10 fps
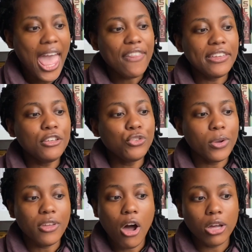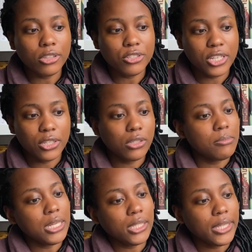that you join the Authors Guild
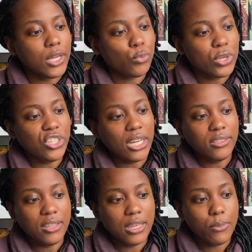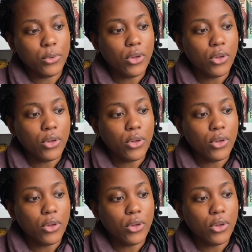immediately and reach out to them with